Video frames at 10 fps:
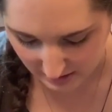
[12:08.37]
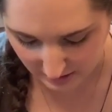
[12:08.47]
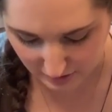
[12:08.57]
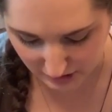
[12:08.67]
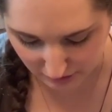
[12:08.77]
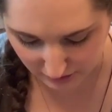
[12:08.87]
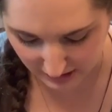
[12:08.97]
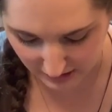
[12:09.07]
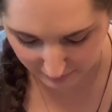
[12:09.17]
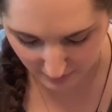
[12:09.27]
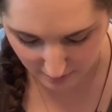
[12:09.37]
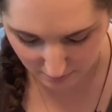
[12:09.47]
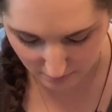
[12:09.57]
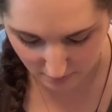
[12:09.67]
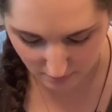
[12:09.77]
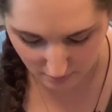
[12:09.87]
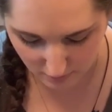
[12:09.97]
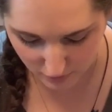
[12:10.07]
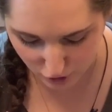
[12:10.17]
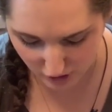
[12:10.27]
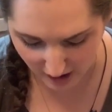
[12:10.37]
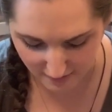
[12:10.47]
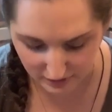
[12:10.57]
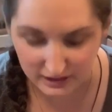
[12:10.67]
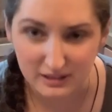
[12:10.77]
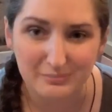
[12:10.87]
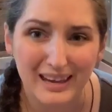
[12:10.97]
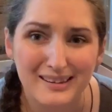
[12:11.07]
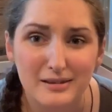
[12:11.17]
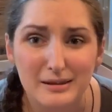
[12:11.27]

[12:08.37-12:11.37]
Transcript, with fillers: you know, like if I'm traveling, it might,